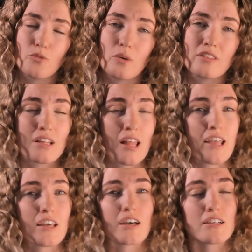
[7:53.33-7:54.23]
with
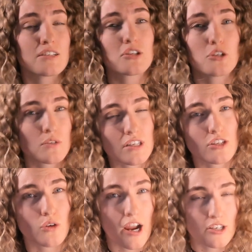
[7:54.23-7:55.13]
Delanka continuously
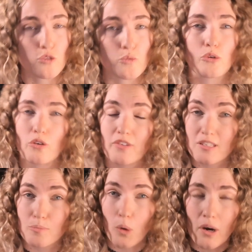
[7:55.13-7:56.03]
trying to prove
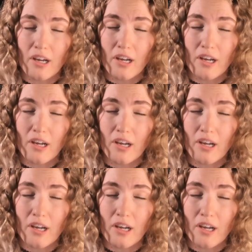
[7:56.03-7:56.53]
his point,